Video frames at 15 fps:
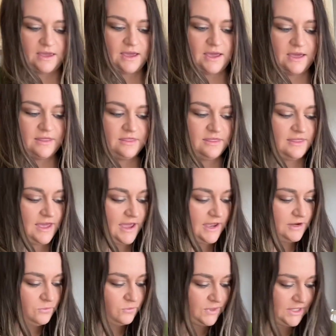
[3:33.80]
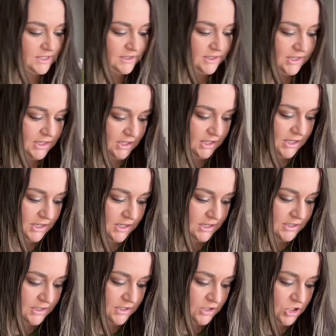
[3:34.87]
And then we
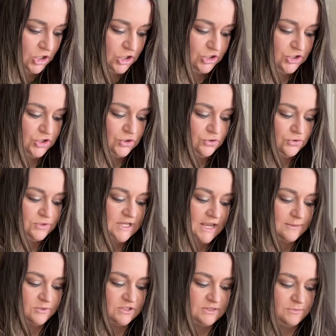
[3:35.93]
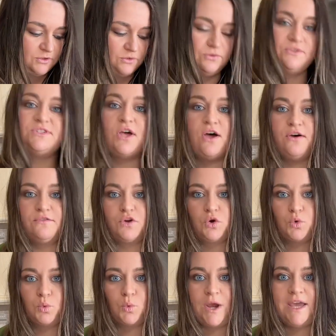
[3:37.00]
need 2 tablespoons of
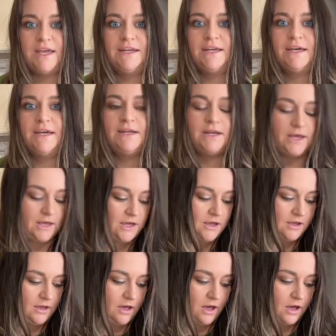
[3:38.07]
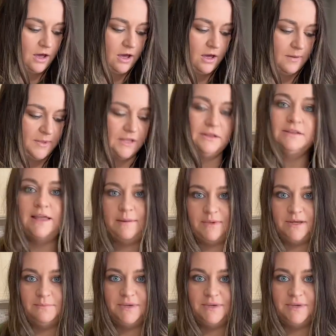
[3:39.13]
grated lemon